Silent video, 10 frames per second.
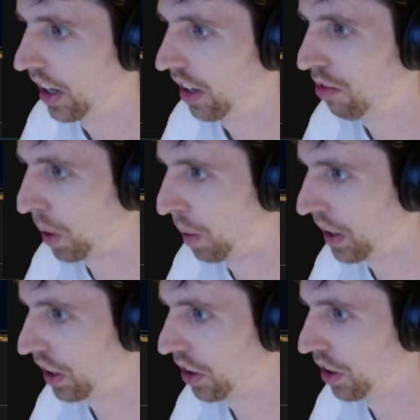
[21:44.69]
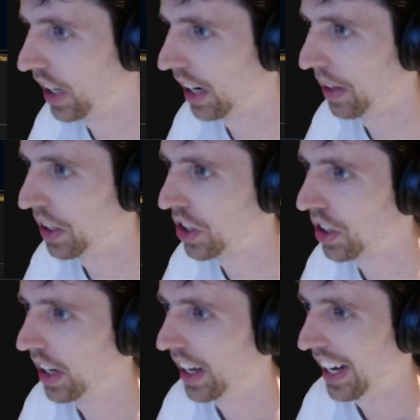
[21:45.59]
You've probably got good
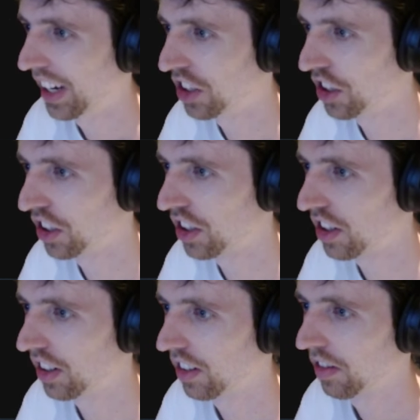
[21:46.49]
damage. It's just